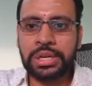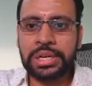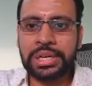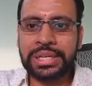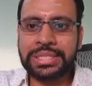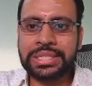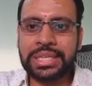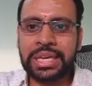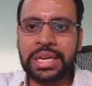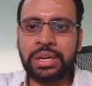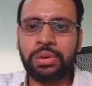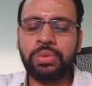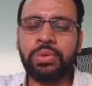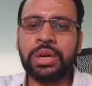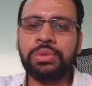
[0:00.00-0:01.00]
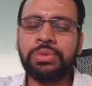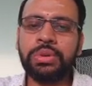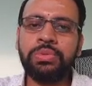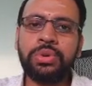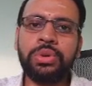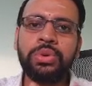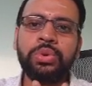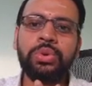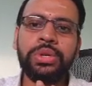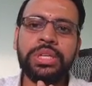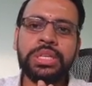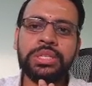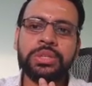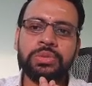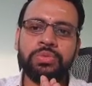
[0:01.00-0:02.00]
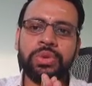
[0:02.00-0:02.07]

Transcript: let's say now what we would do is